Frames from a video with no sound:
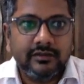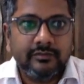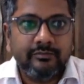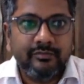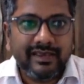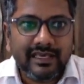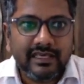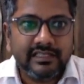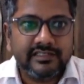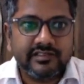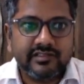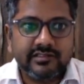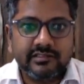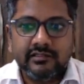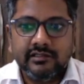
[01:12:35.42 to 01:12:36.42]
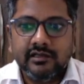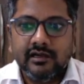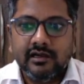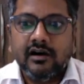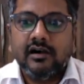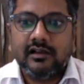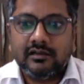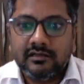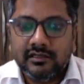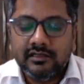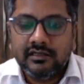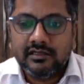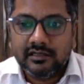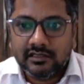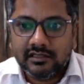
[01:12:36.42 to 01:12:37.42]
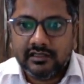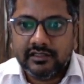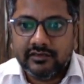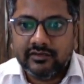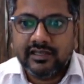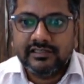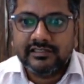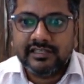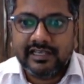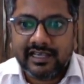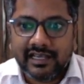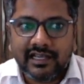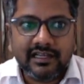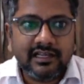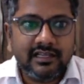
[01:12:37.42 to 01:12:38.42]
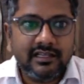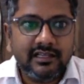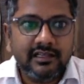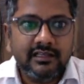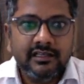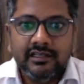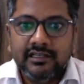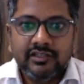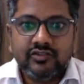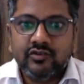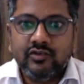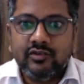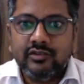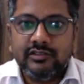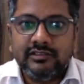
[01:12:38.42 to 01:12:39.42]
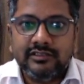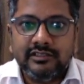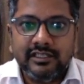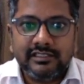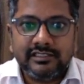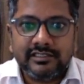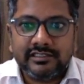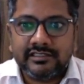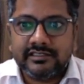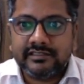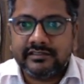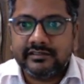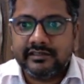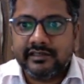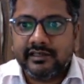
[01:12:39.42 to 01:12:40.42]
base, or you can say alkali. So this